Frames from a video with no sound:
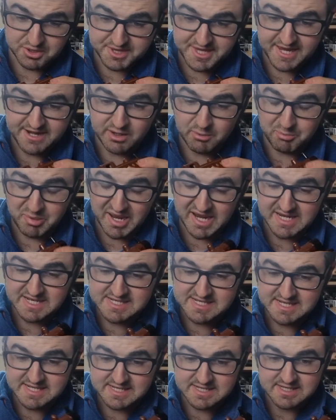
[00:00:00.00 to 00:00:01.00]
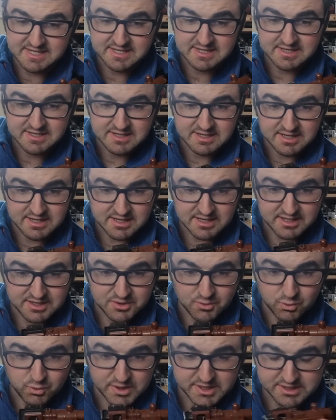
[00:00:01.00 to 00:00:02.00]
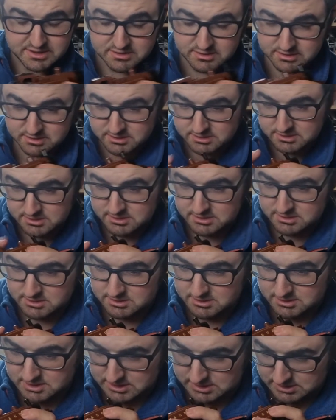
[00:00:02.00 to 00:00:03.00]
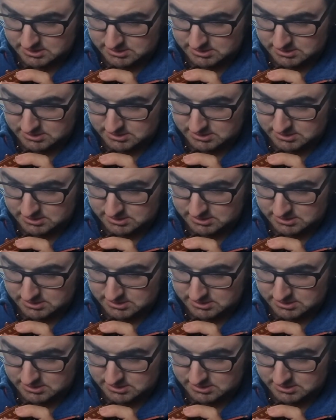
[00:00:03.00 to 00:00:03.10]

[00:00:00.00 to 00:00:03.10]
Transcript: they're not painted. The whistles,